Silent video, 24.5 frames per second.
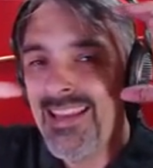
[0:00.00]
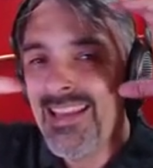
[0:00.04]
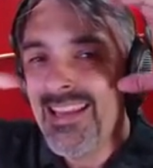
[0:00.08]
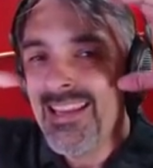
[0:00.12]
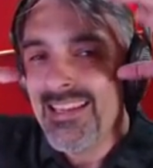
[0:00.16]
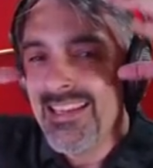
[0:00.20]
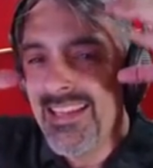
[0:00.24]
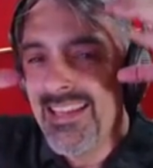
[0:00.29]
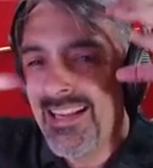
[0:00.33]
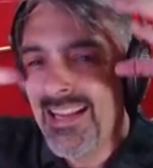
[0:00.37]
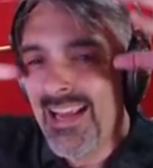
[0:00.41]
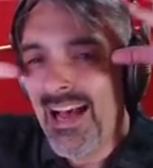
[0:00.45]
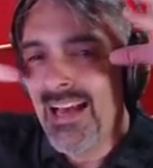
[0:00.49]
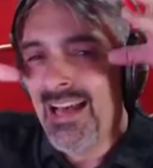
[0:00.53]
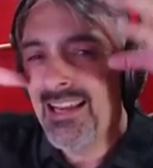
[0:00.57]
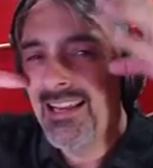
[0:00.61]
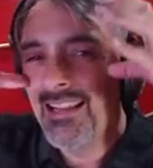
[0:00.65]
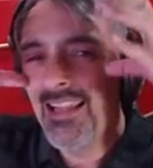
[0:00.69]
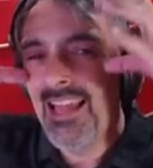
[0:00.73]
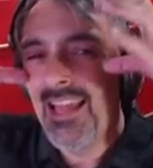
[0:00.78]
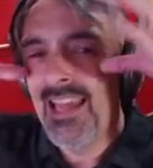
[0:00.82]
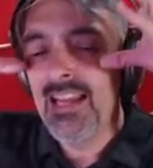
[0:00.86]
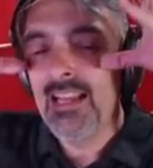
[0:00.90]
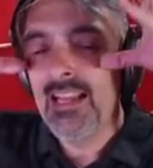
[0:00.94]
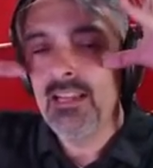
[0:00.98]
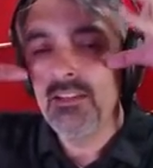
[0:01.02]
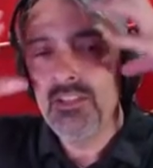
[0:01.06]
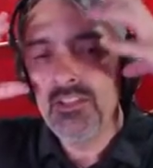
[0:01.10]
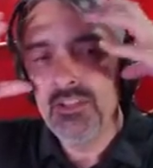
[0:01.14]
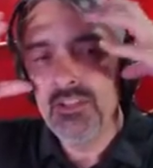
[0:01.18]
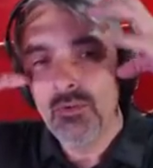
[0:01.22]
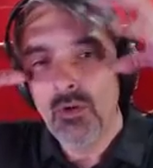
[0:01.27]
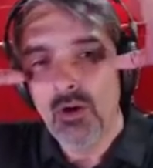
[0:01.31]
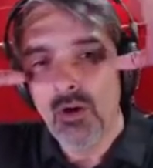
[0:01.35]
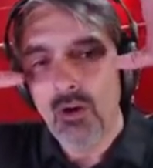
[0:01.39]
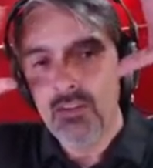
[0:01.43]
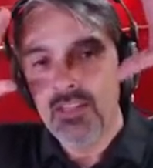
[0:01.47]
you gotta like
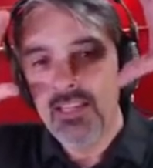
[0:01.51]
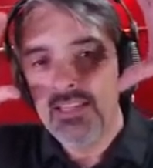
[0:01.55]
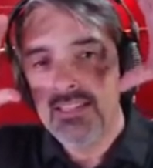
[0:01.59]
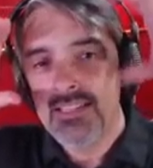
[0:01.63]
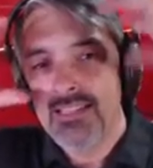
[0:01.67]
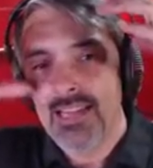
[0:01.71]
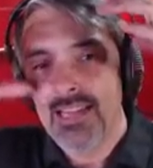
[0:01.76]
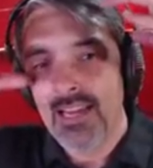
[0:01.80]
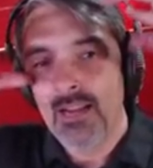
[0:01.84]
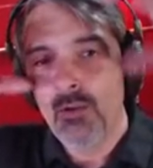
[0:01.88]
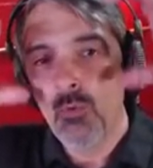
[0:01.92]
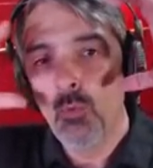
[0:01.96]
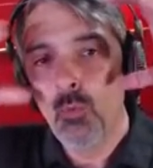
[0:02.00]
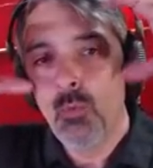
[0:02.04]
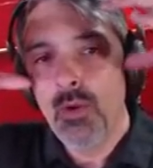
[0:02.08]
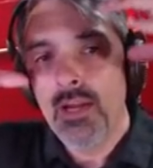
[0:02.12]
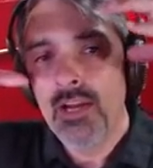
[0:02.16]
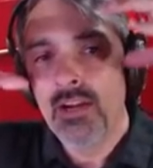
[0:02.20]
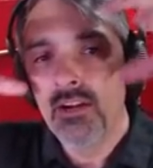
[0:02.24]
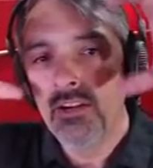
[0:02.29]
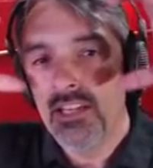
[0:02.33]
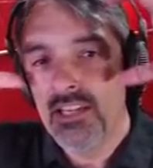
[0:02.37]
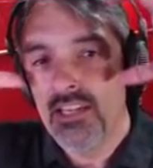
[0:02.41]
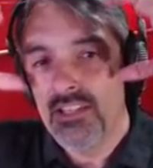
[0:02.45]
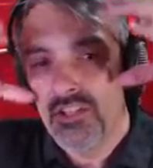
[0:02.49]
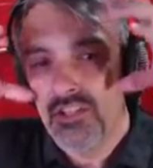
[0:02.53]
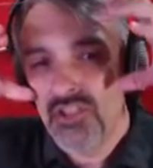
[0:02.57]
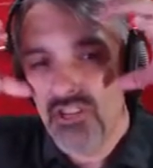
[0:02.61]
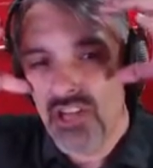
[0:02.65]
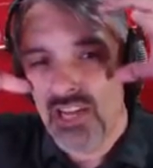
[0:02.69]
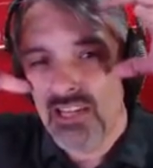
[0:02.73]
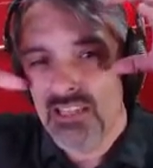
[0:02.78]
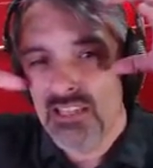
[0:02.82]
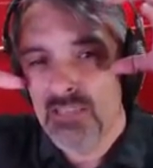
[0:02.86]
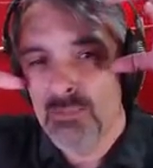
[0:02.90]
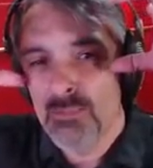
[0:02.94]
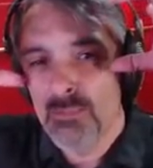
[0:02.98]
do all these like weird
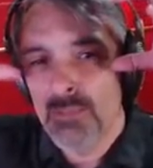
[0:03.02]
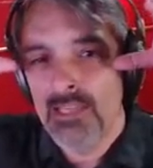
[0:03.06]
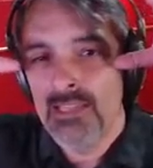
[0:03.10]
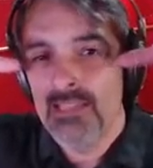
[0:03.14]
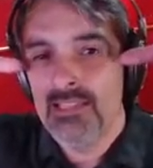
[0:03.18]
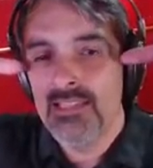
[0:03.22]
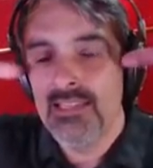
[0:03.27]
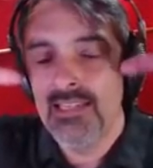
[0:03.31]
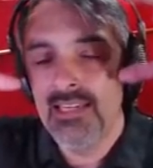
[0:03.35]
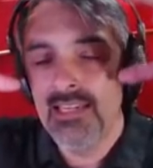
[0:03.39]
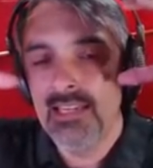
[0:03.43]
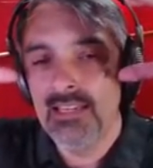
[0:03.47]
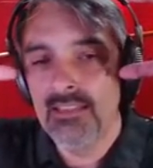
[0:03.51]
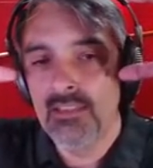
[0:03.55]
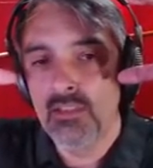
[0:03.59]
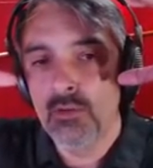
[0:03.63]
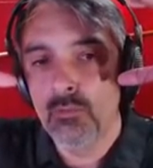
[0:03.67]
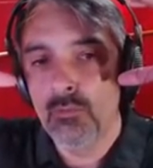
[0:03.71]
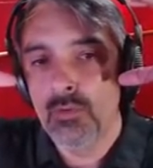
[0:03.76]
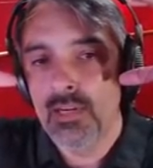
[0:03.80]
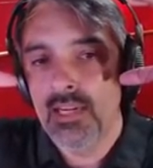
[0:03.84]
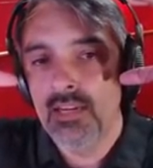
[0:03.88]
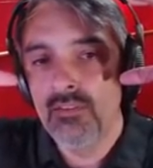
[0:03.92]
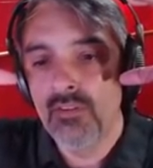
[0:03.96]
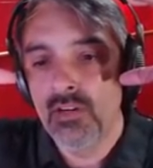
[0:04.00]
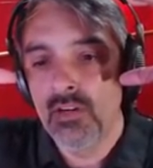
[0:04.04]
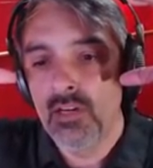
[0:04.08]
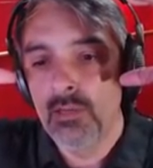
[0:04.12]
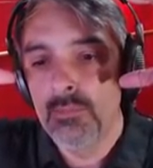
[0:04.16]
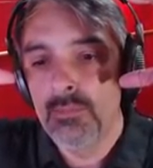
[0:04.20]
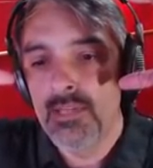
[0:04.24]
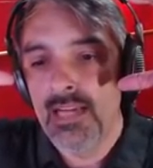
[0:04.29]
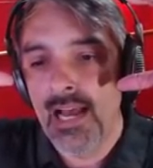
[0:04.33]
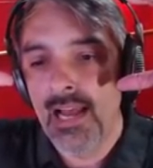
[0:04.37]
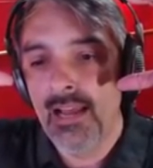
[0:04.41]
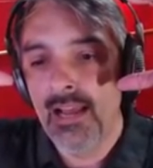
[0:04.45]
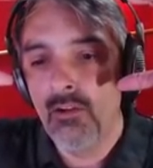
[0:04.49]
adjustments to get the Reverb
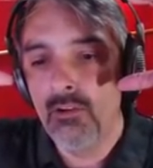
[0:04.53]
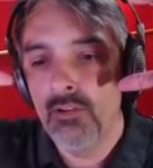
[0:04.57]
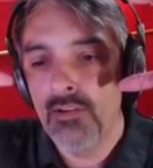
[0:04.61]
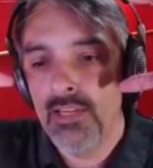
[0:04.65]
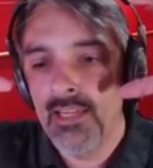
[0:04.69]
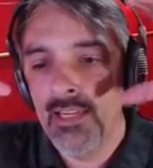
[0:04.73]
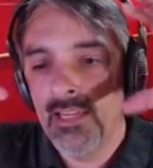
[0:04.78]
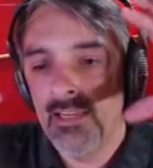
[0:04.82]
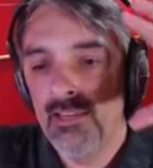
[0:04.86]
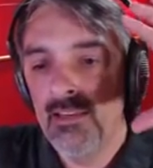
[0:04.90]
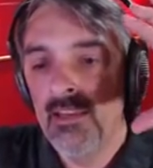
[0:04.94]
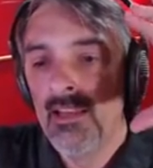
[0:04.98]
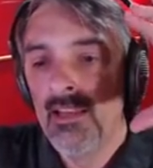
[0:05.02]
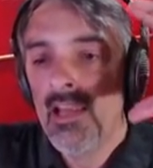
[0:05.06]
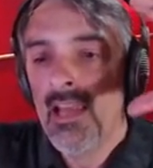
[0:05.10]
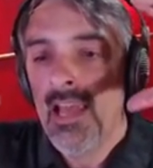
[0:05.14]
dialed in.